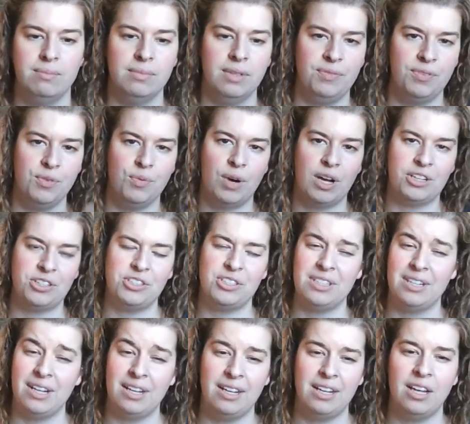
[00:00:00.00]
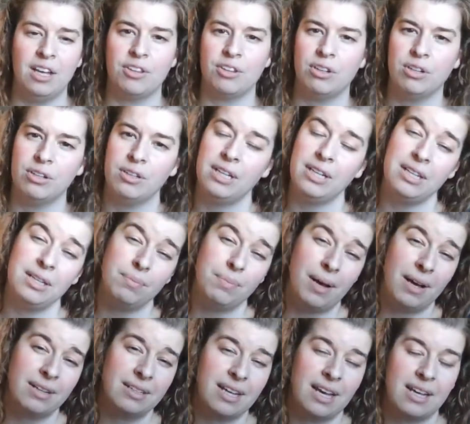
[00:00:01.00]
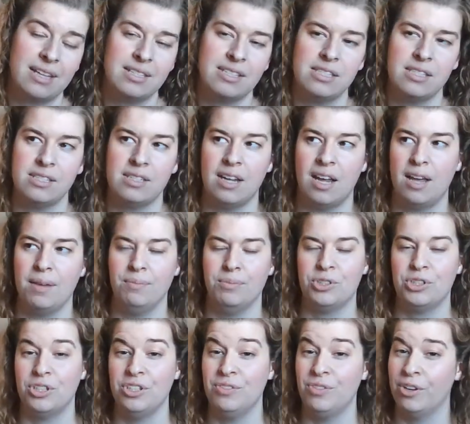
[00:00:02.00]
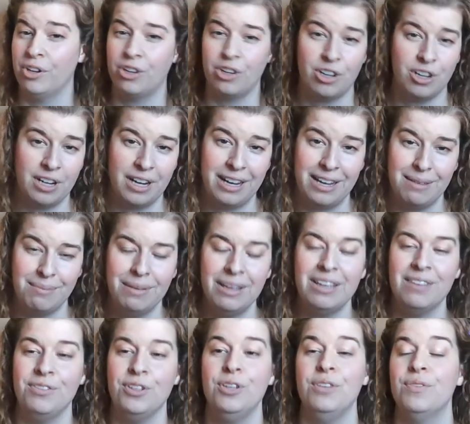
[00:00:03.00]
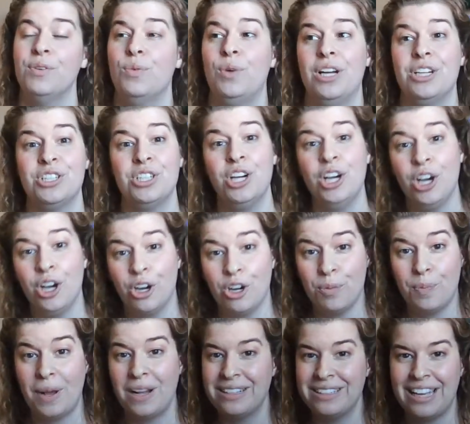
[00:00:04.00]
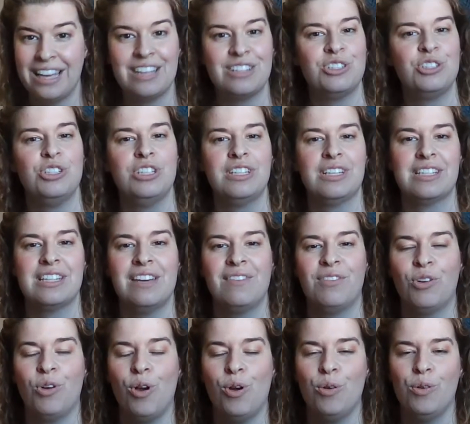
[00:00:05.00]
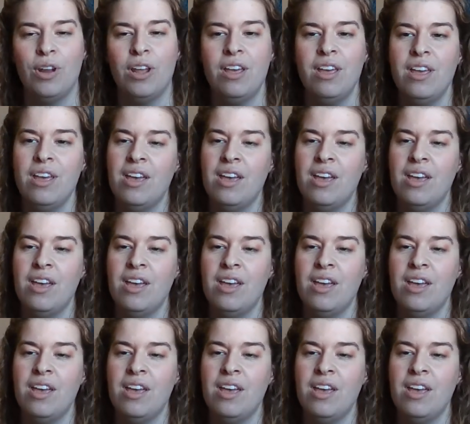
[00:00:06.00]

If you watch any other knitting podcasts, I'm sure you've heard her name. If you even watch her podcast, she does have her own.